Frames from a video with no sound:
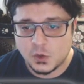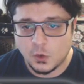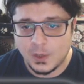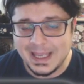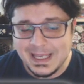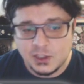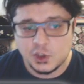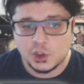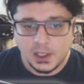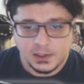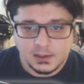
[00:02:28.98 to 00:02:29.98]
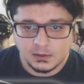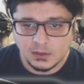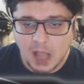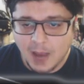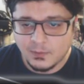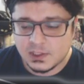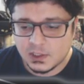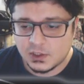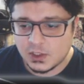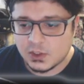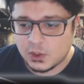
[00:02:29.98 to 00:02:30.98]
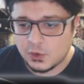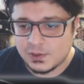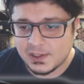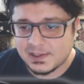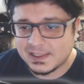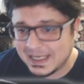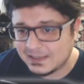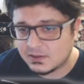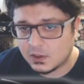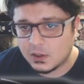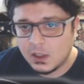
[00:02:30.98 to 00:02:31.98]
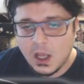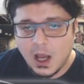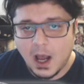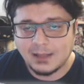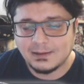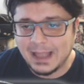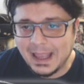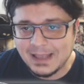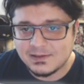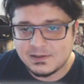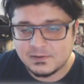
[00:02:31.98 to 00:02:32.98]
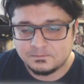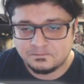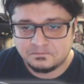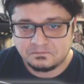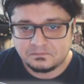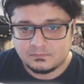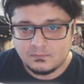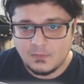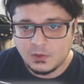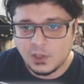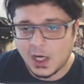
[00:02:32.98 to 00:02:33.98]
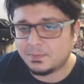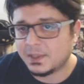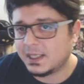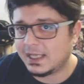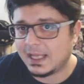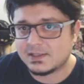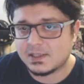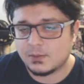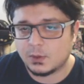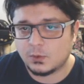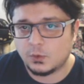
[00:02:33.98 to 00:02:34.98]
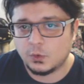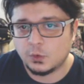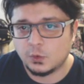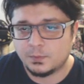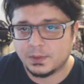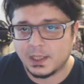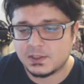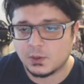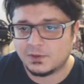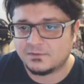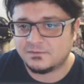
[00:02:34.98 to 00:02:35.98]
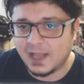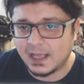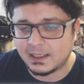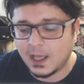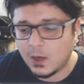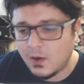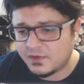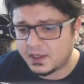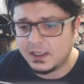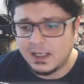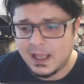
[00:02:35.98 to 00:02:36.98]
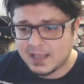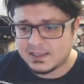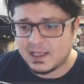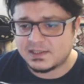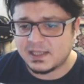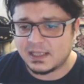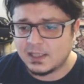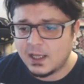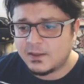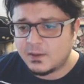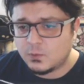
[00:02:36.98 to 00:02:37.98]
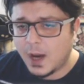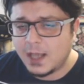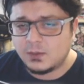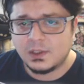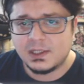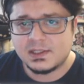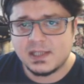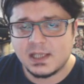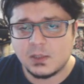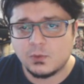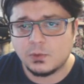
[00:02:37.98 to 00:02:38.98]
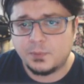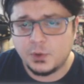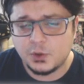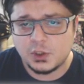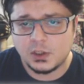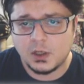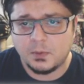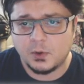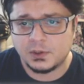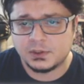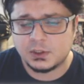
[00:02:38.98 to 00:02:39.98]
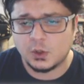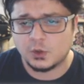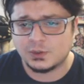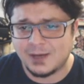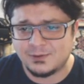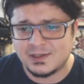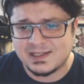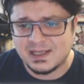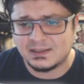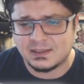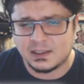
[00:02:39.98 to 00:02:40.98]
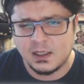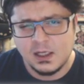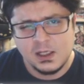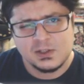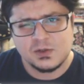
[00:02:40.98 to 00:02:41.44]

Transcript: So in general, I would suggest using center unless you are playing against someone who plays on the flank. However, as I said, the wide one says it will push your opponent to go down the center.